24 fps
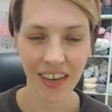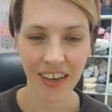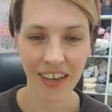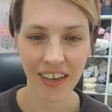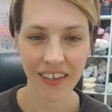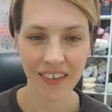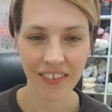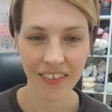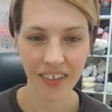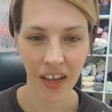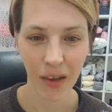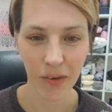
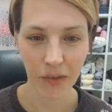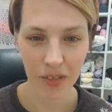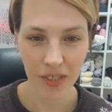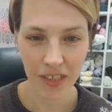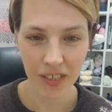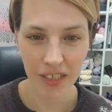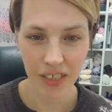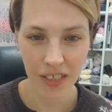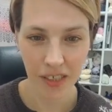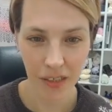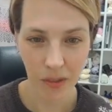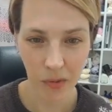I
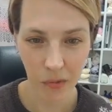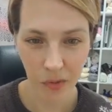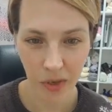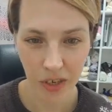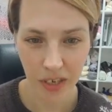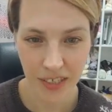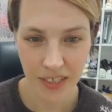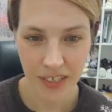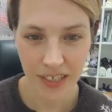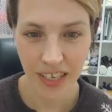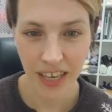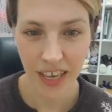will steal the
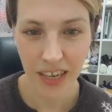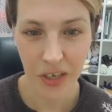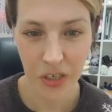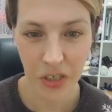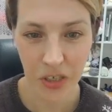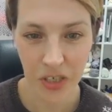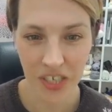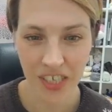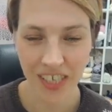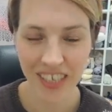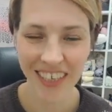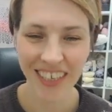words,
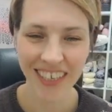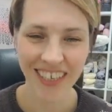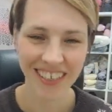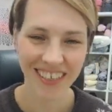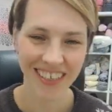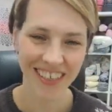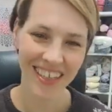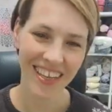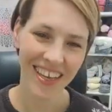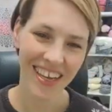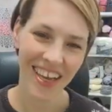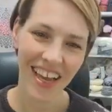energy
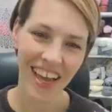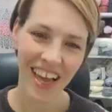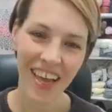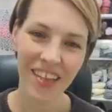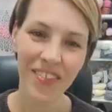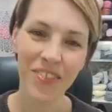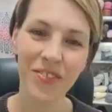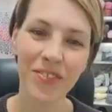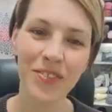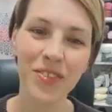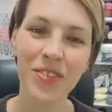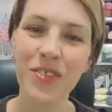
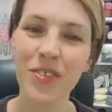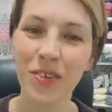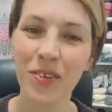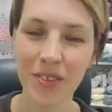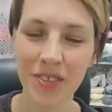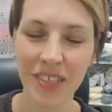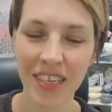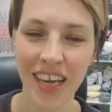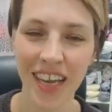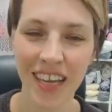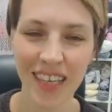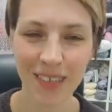and
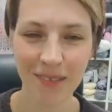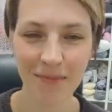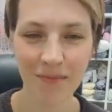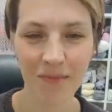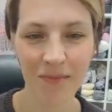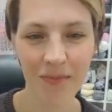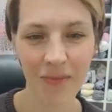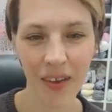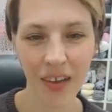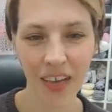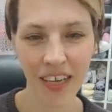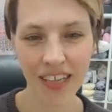
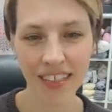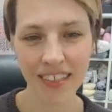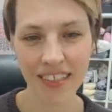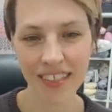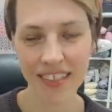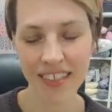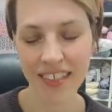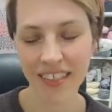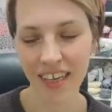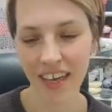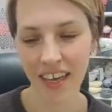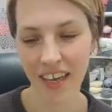enthusiasm.
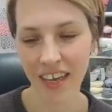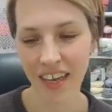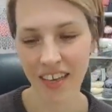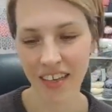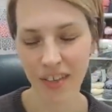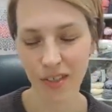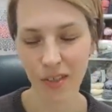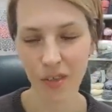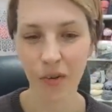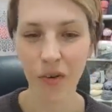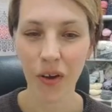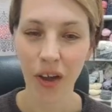It's
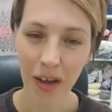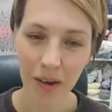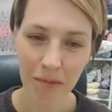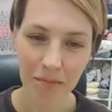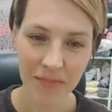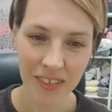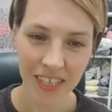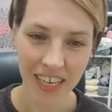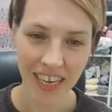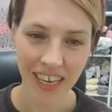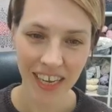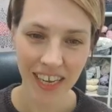so
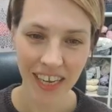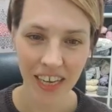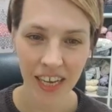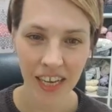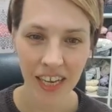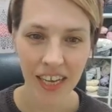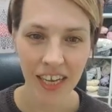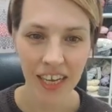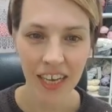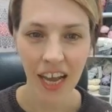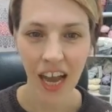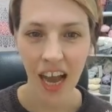humbling.
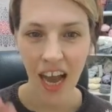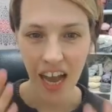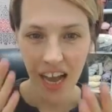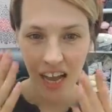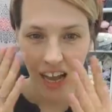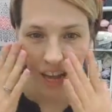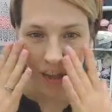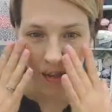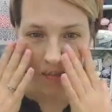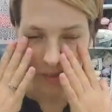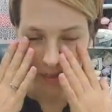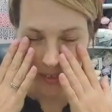
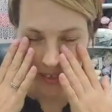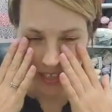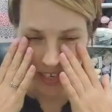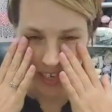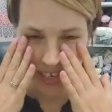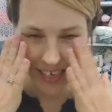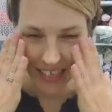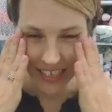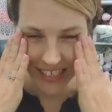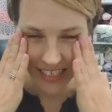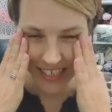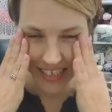I almost
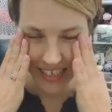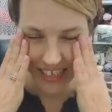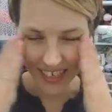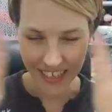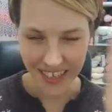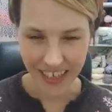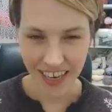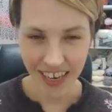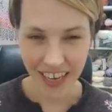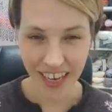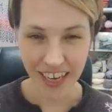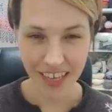had a
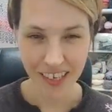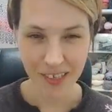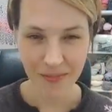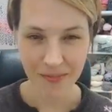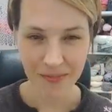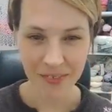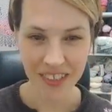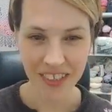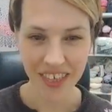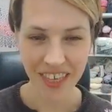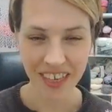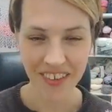tear. I
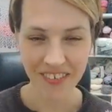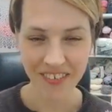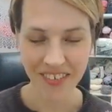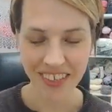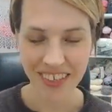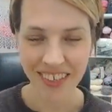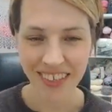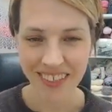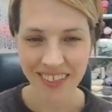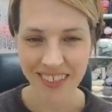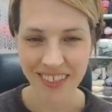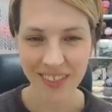couldn't
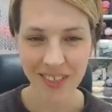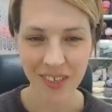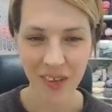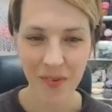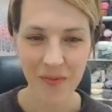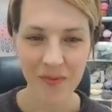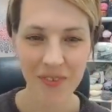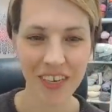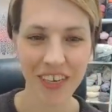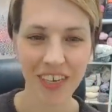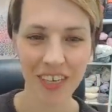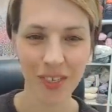believe
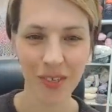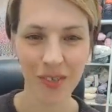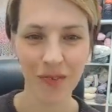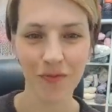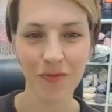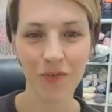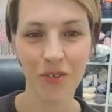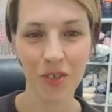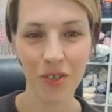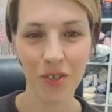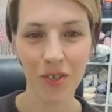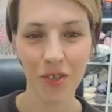so many
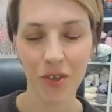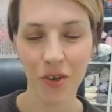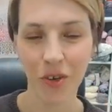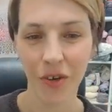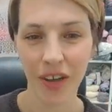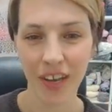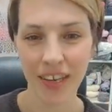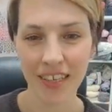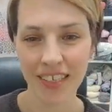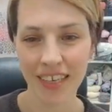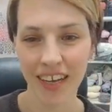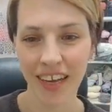you
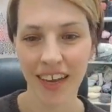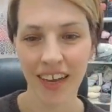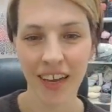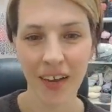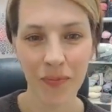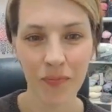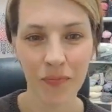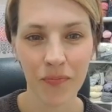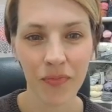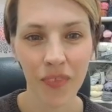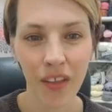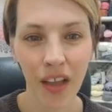joined.
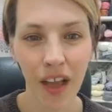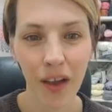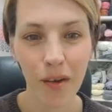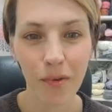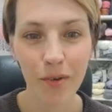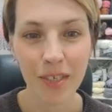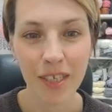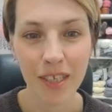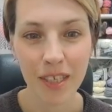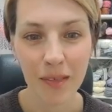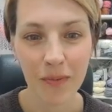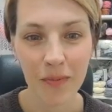
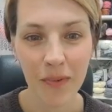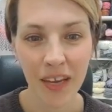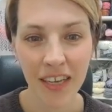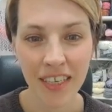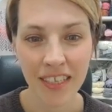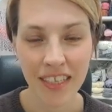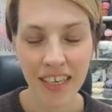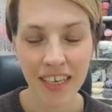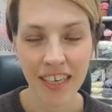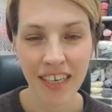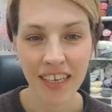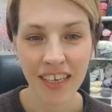I was
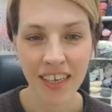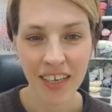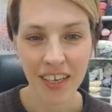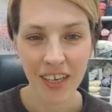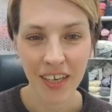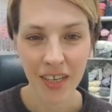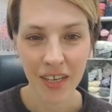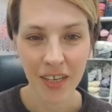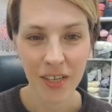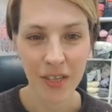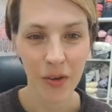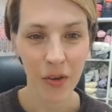expecting
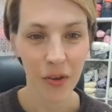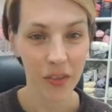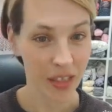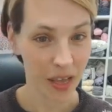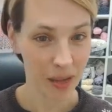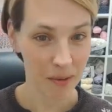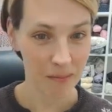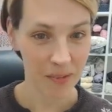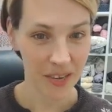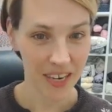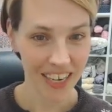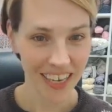
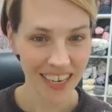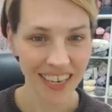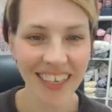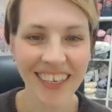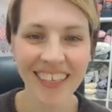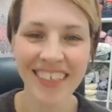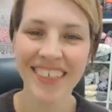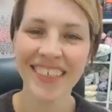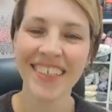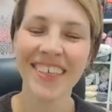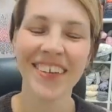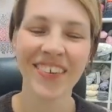not that
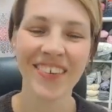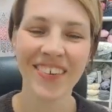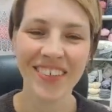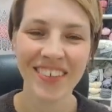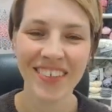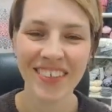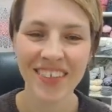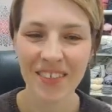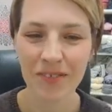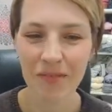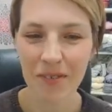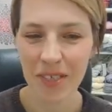many,
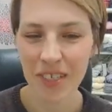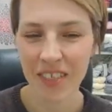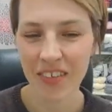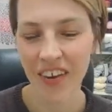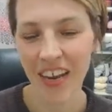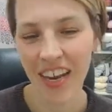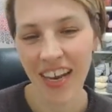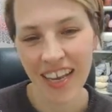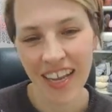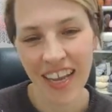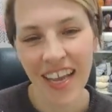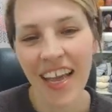so it was
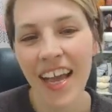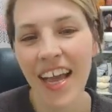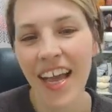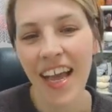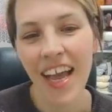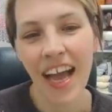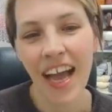great.